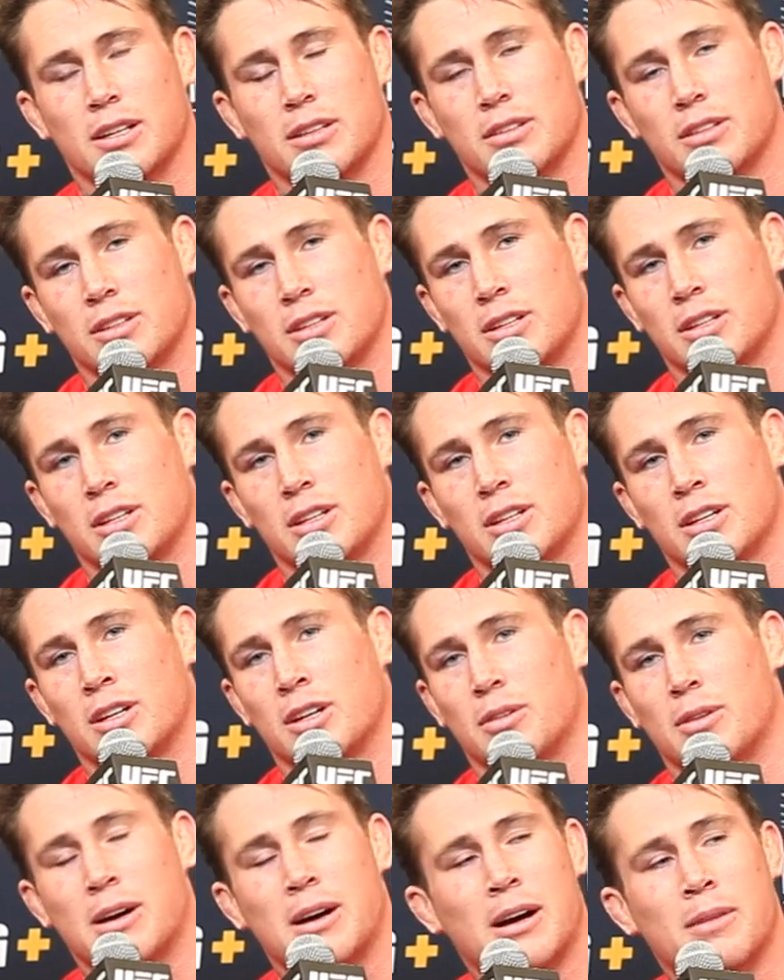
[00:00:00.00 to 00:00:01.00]
you
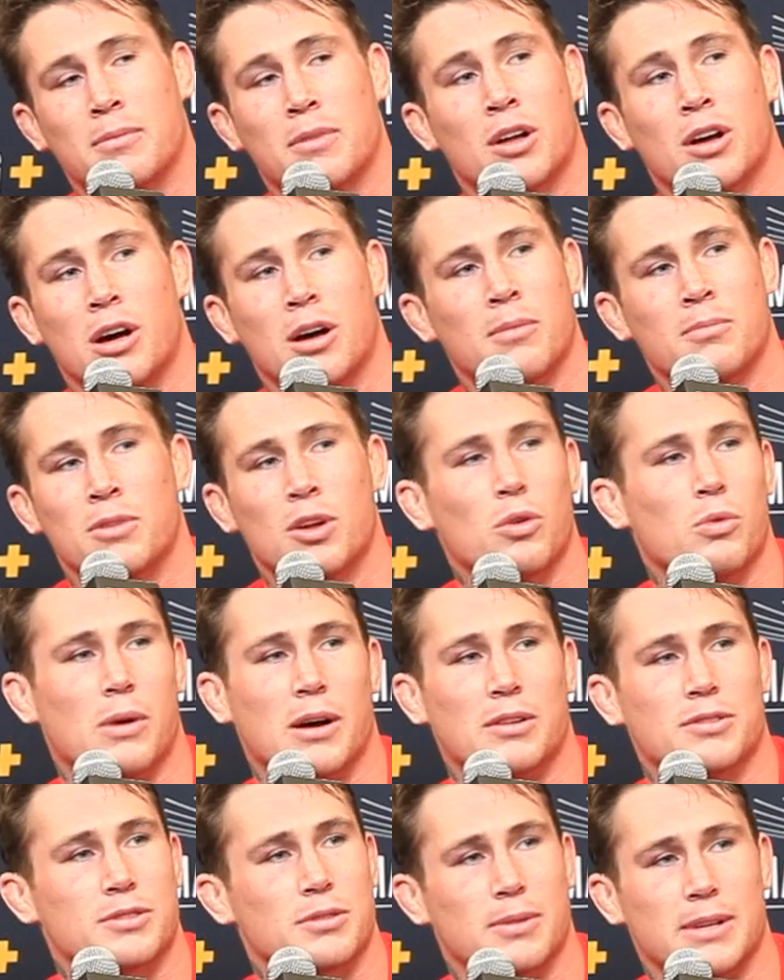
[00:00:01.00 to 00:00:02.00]
know, I'm not
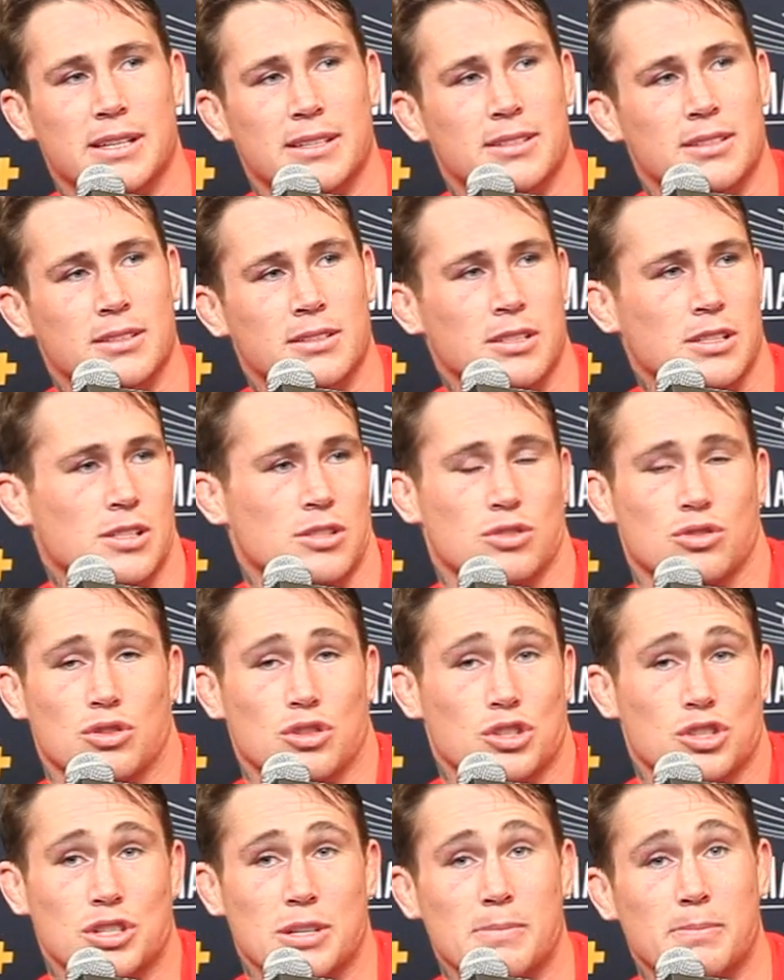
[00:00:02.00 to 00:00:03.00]
welterweight. It's
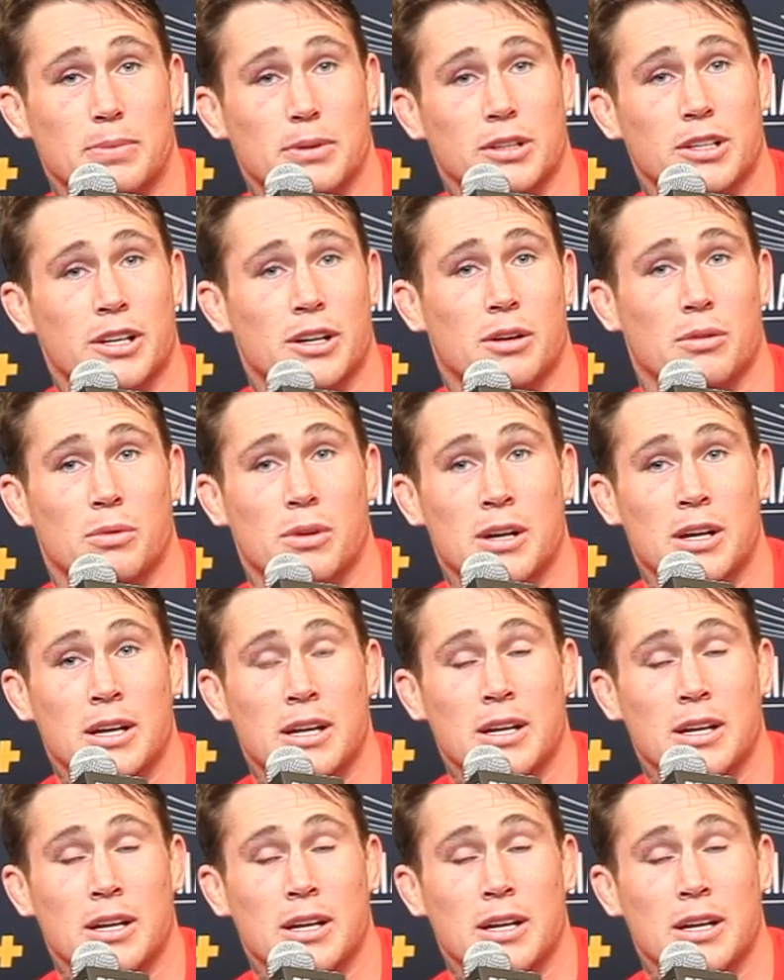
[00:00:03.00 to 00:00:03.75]
just simple, you know.